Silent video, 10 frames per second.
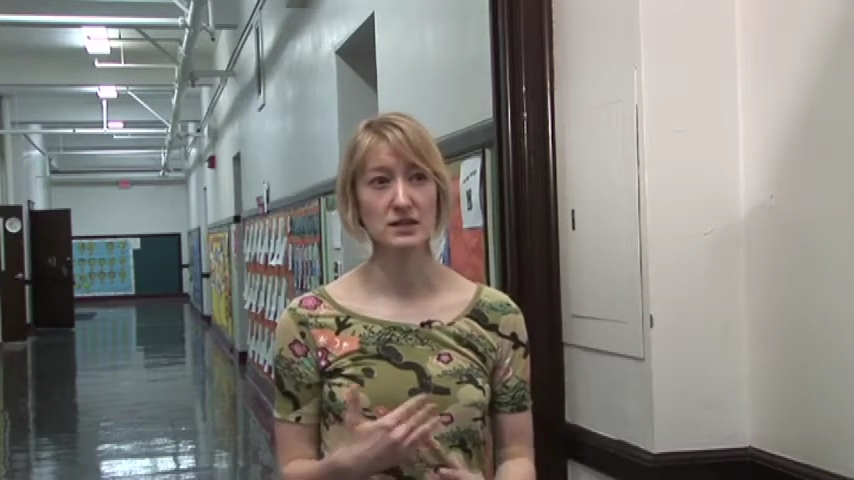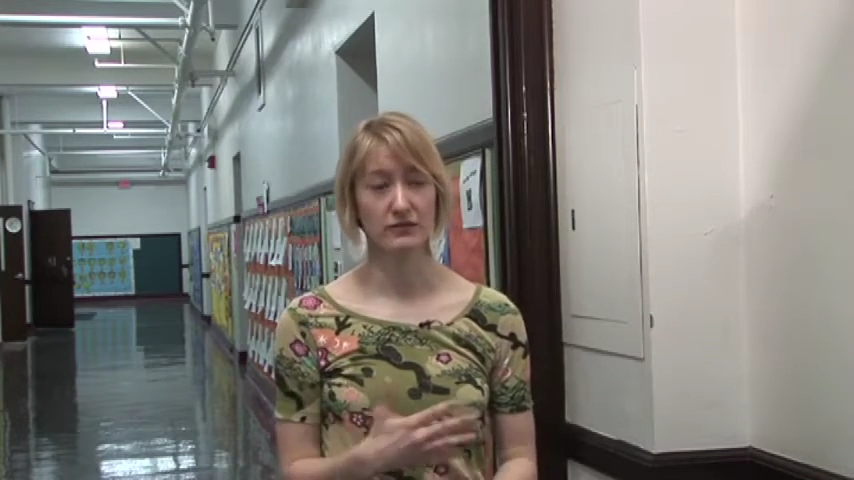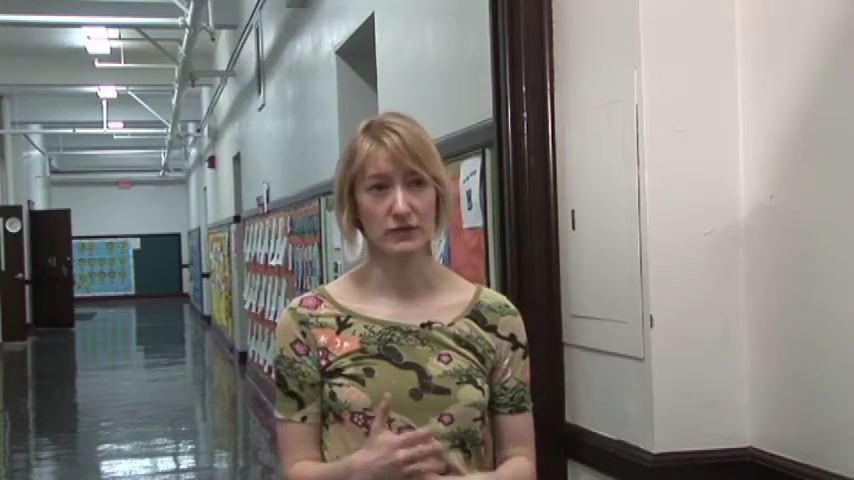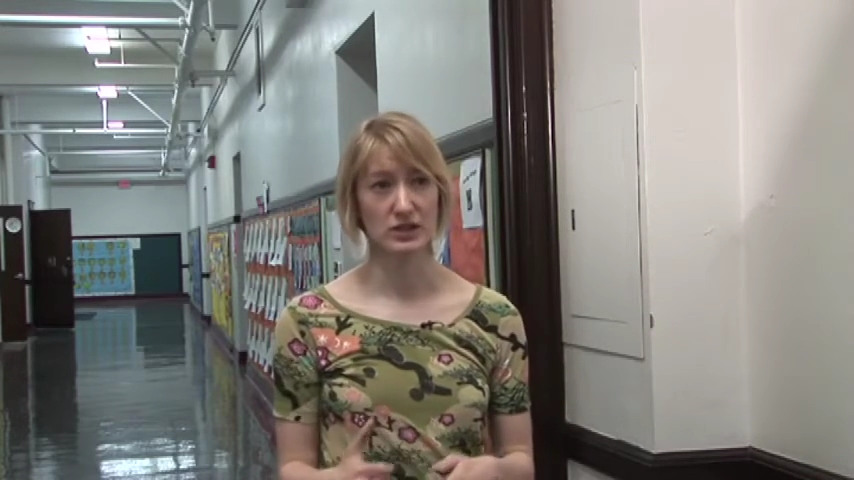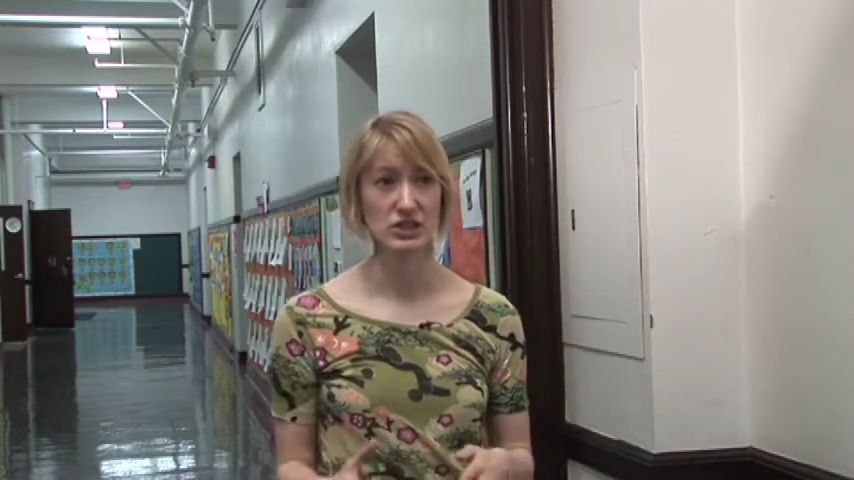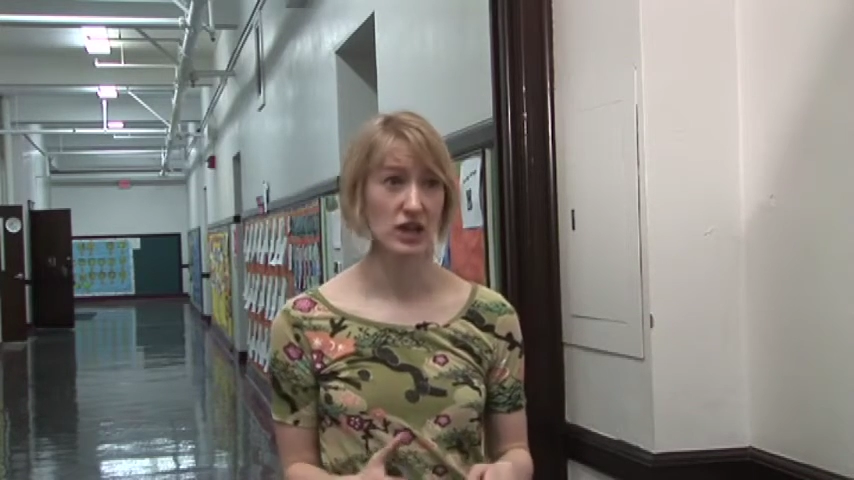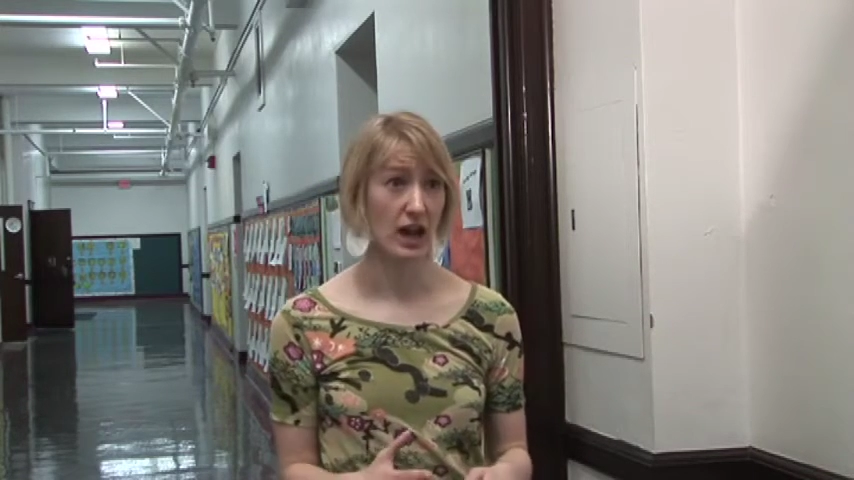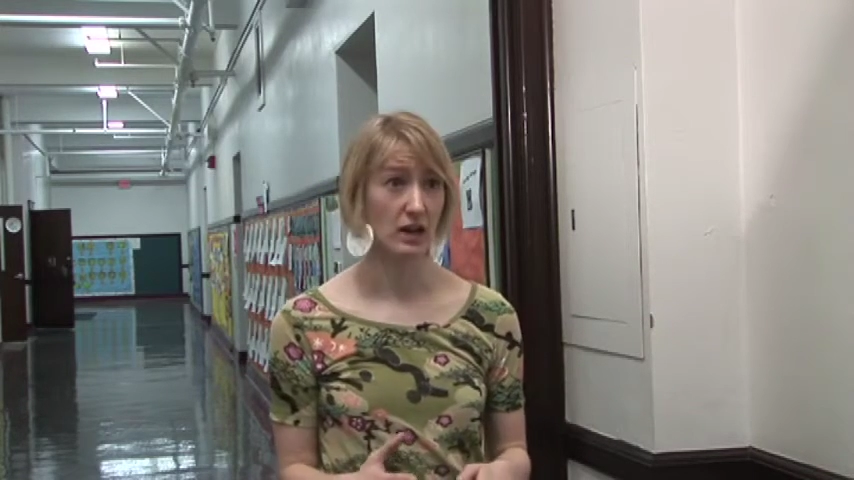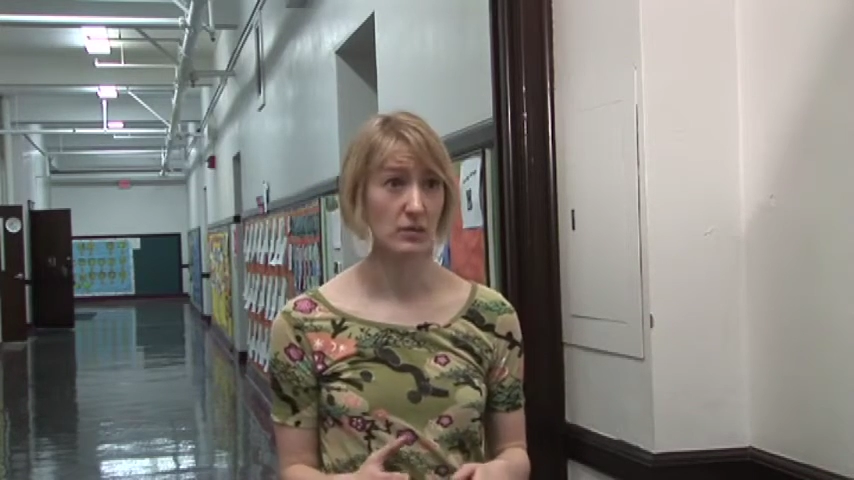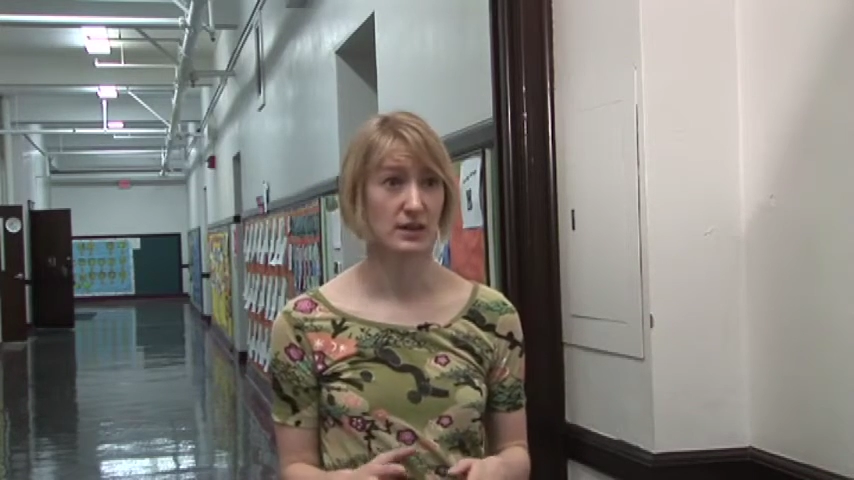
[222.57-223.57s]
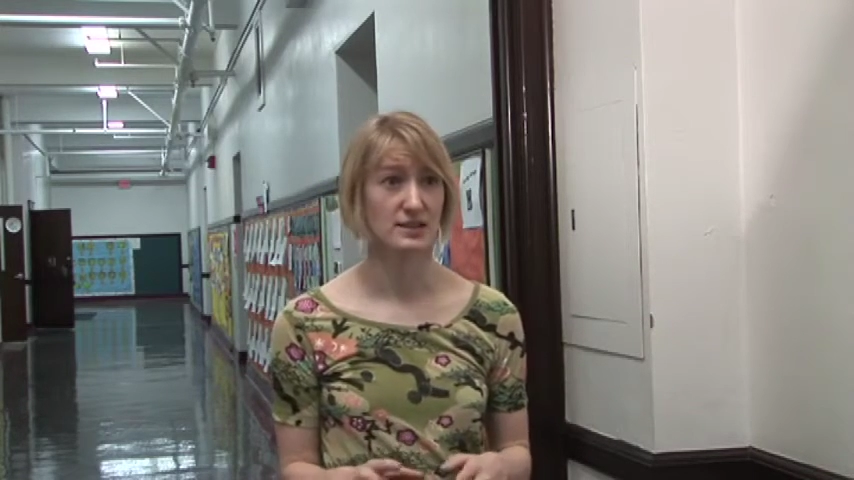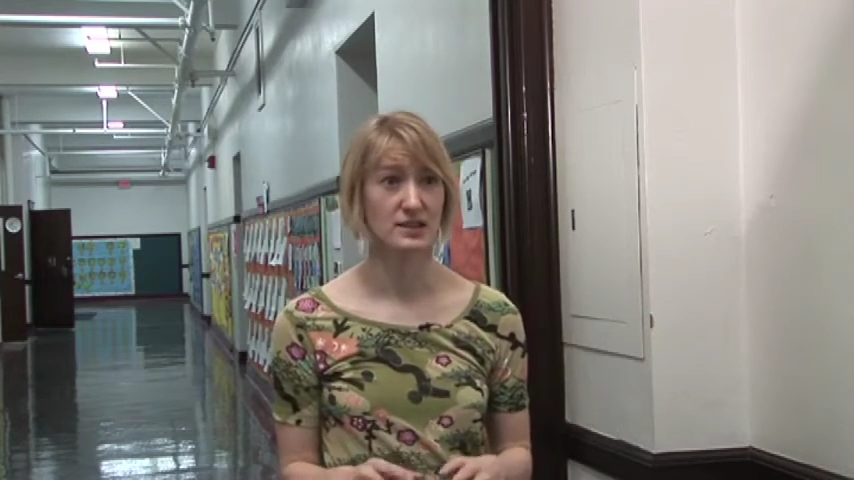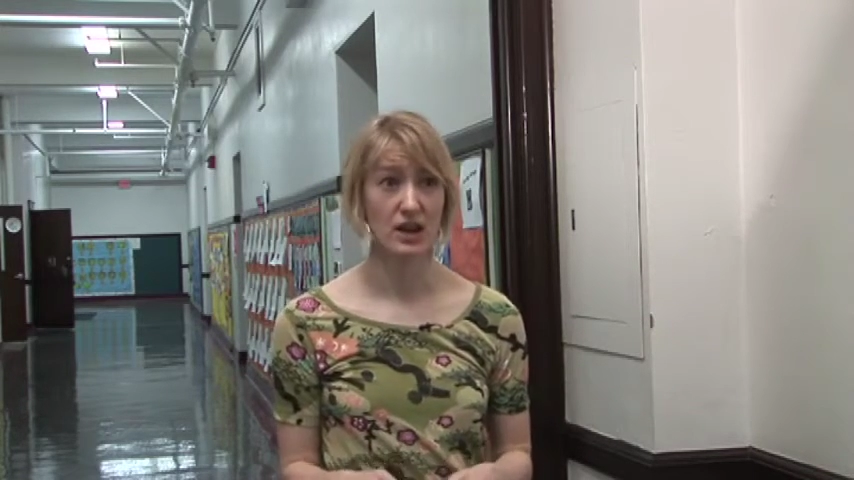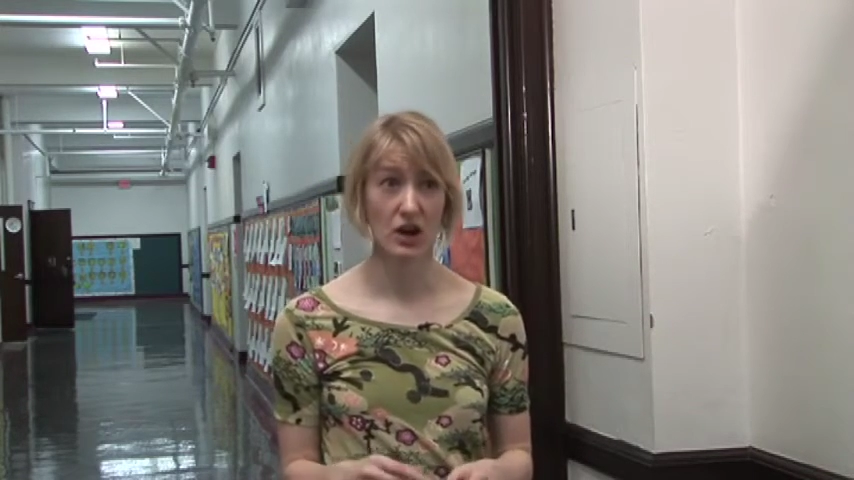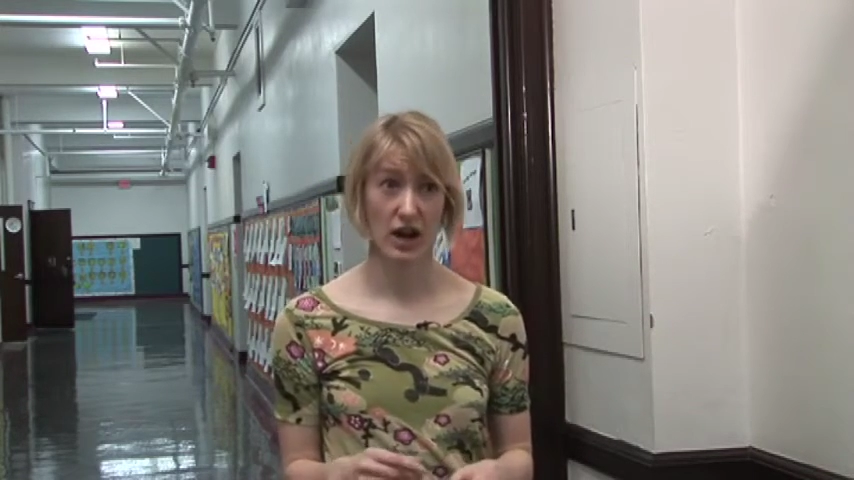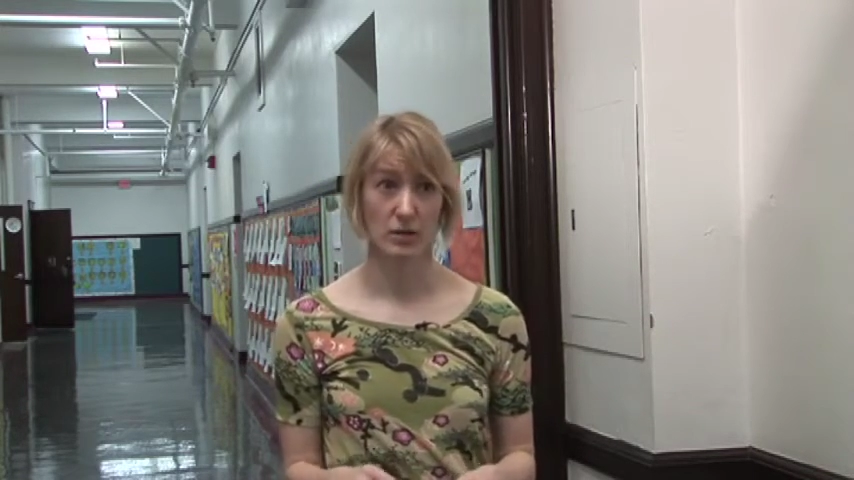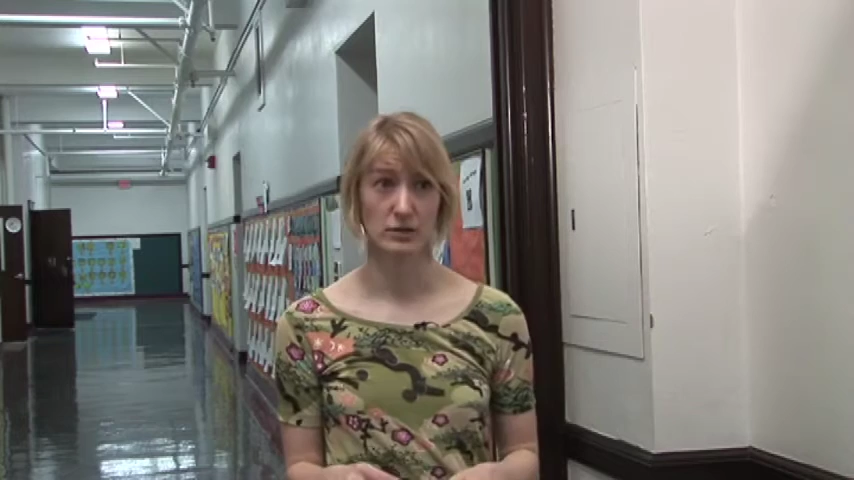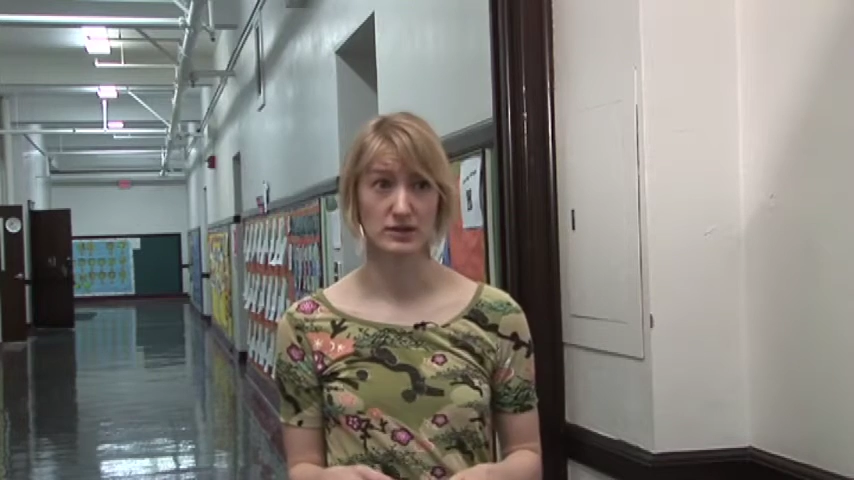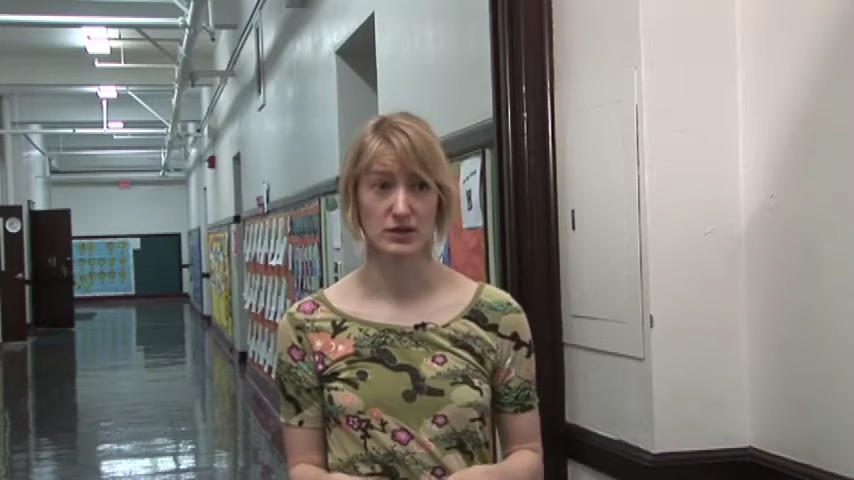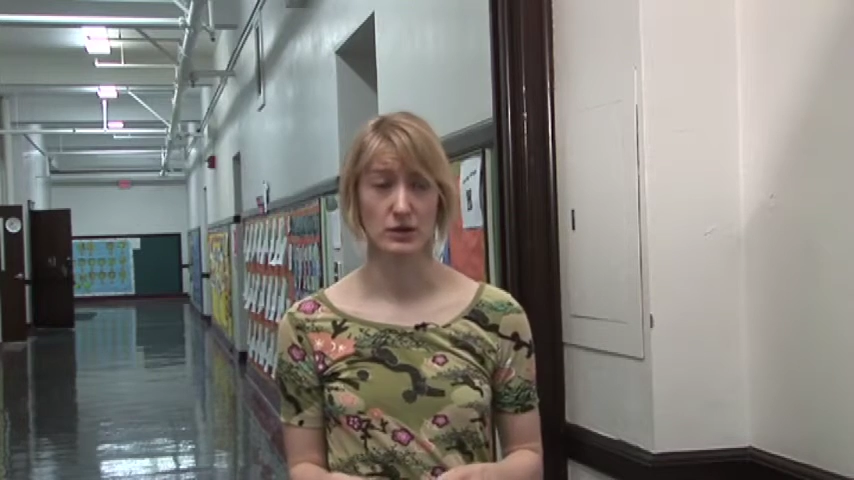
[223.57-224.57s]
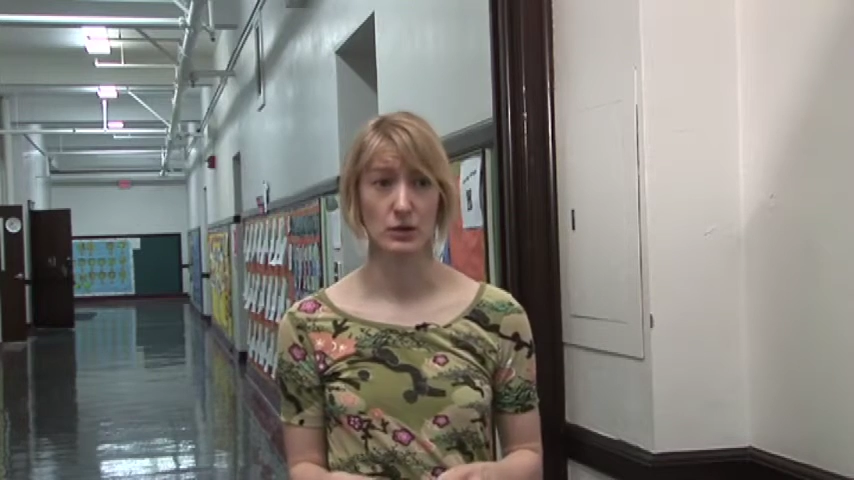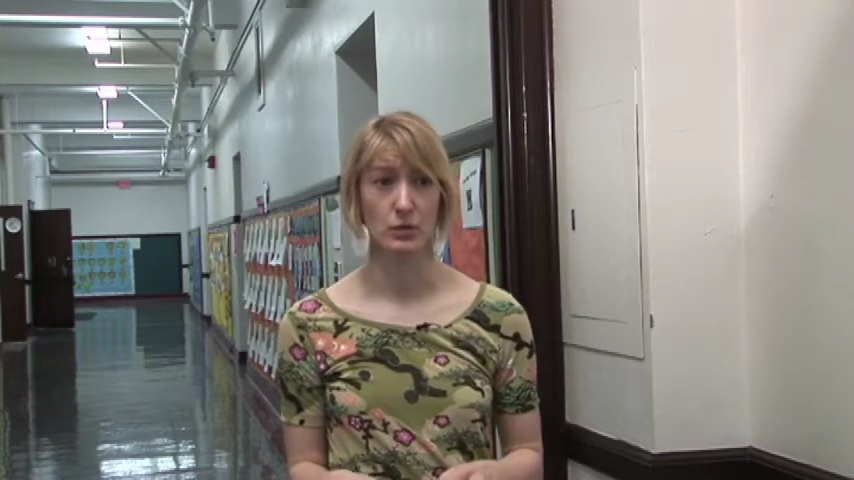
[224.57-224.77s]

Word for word: differentiate because they're able to